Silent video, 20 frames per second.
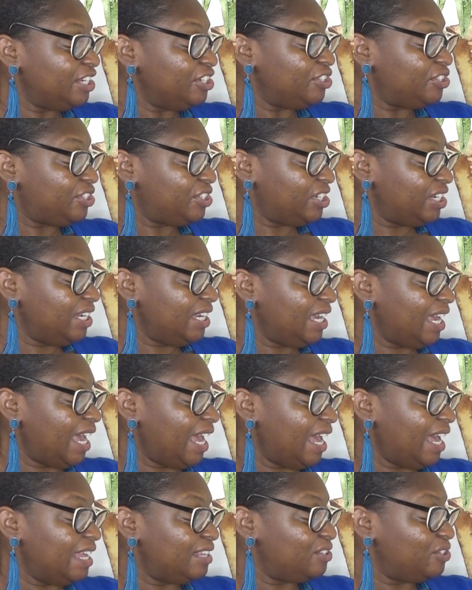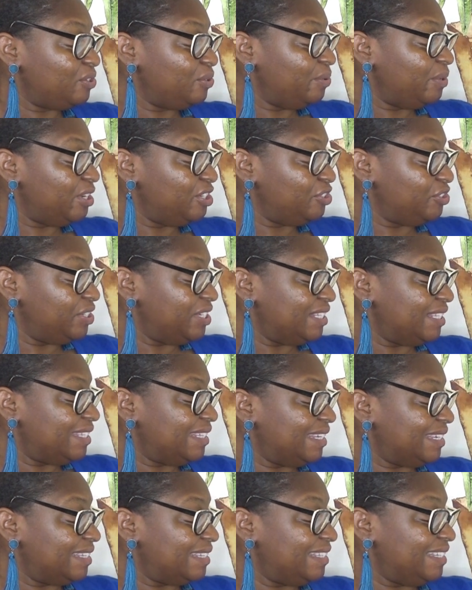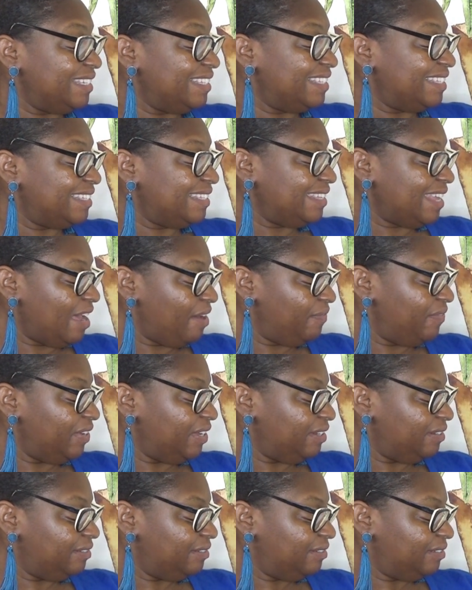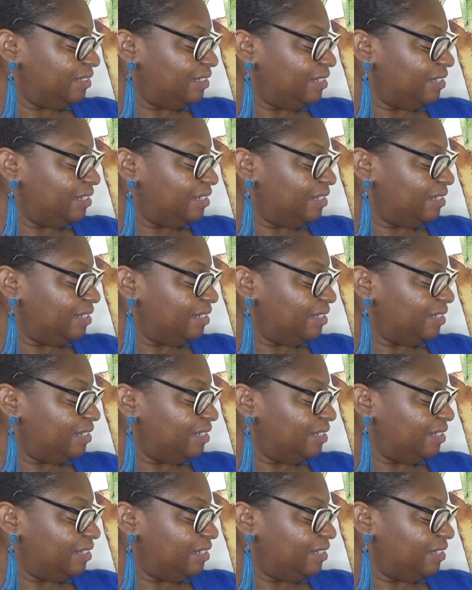She had 267.